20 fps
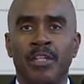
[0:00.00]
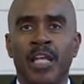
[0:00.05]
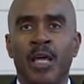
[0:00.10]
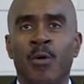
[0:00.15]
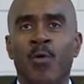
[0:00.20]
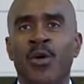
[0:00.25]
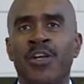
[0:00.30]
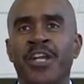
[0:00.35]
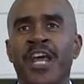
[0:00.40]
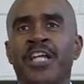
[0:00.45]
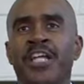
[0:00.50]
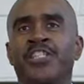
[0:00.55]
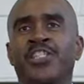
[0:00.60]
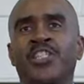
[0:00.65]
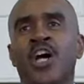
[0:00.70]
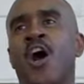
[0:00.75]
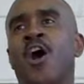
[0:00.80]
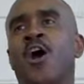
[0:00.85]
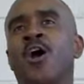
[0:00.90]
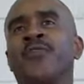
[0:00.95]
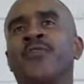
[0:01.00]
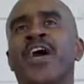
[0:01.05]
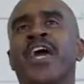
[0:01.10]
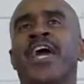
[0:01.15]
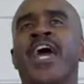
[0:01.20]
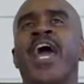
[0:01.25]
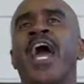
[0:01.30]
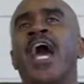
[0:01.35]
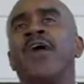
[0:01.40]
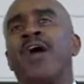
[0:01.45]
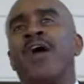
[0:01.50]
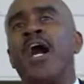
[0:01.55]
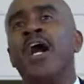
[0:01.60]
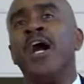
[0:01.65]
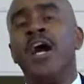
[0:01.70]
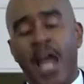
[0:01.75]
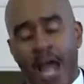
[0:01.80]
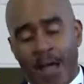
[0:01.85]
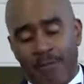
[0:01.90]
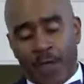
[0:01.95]
And when they saw their error,
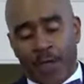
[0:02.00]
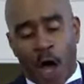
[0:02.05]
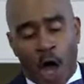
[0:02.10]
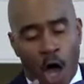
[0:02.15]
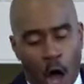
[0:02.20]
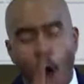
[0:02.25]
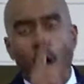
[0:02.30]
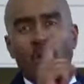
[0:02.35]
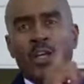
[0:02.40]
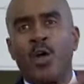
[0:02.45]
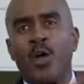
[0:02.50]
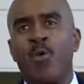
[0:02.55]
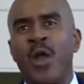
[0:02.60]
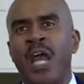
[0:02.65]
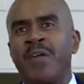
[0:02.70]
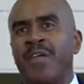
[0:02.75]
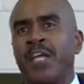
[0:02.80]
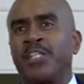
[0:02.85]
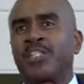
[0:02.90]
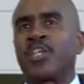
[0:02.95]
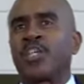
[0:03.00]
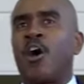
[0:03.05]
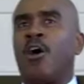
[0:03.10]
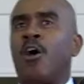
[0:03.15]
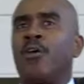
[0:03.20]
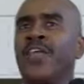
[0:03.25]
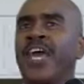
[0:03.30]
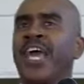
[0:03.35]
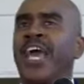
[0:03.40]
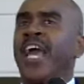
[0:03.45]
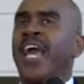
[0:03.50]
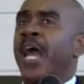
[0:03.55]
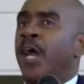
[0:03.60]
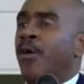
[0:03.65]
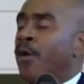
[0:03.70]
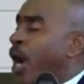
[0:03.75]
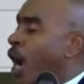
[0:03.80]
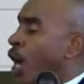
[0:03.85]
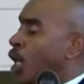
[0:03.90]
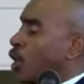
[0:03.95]
and the only way they saw their
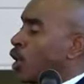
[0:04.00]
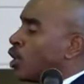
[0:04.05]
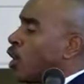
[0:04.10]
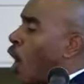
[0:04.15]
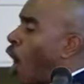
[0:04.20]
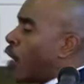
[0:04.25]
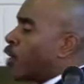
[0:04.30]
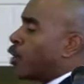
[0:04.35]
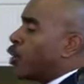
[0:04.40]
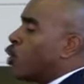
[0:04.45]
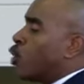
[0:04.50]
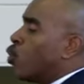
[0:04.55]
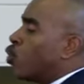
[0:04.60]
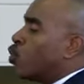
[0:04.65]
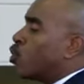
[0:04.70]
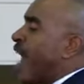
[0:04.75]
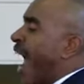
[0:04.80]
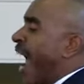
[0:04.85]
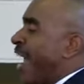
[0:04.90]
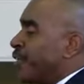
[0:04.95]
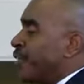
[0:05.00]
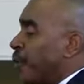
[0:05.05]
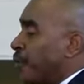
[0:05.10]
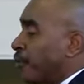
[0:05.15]
error, God used Daniel.